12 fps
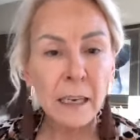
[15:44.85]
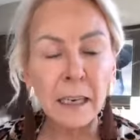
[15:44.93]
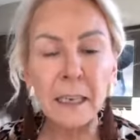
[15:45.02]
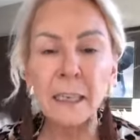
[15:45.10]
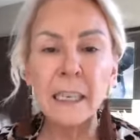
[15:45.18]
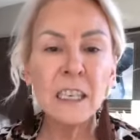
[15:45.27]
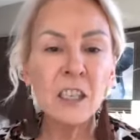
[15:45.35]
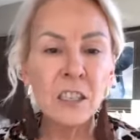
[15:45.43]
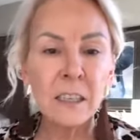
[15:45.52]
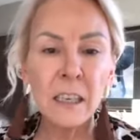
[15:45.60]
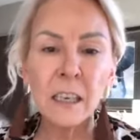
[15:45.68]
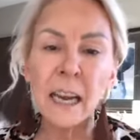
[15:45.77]
And like, he
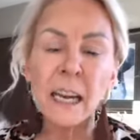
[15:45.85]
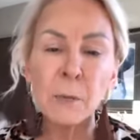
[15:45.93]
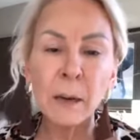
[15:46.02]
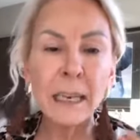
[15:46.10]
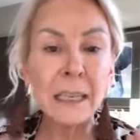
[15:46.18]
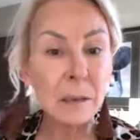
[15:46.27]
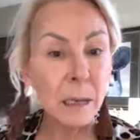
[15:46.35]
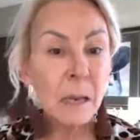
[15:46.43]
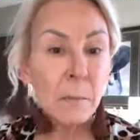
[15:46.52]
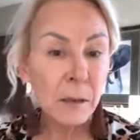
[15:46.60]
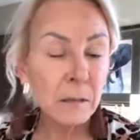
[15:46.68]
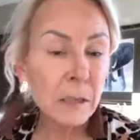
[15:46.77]
just, anyway, he's,
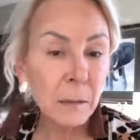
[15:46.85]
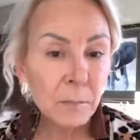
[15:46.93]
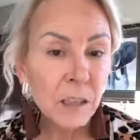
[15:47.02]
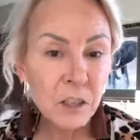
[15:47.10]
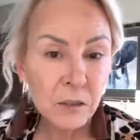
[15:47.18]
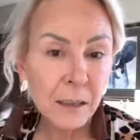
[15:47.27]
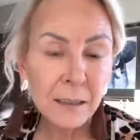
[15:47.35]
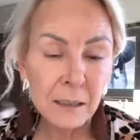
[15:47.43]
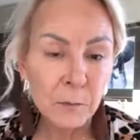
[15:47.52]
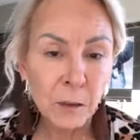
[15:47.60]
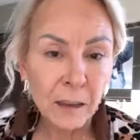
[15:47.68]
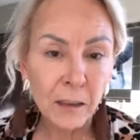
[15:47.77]
he built up the
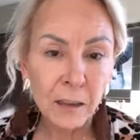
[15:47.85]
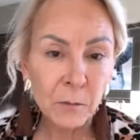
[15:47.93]
trust with,